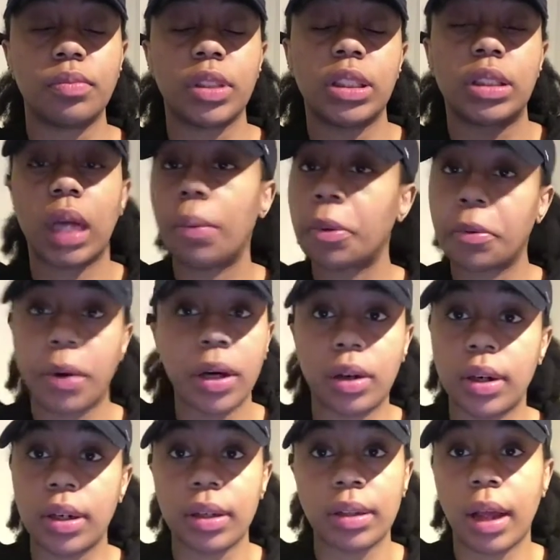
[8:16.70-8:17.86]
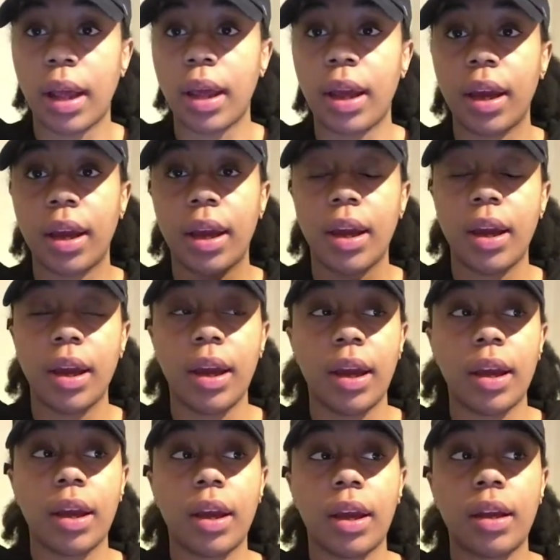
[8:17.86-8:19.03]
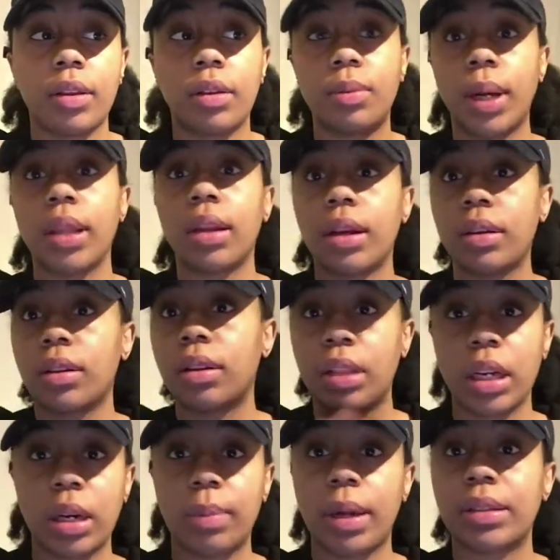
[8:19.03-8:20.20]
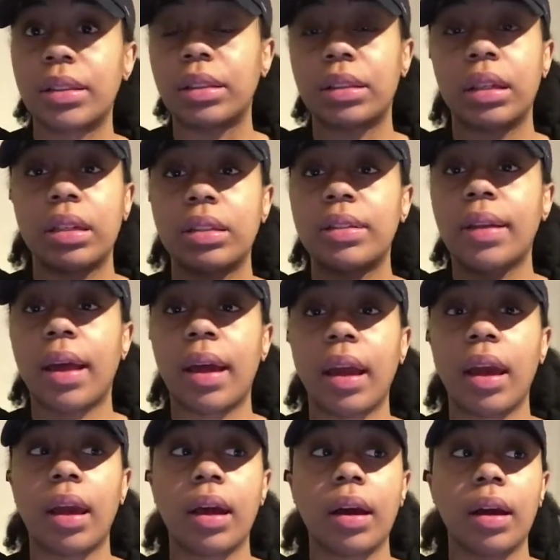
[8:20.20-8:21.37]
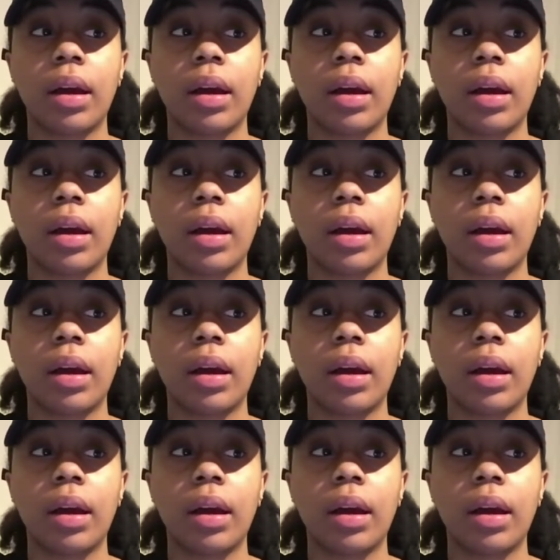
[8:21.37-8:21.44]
it's time to work on it. Like, and the thing about success, like,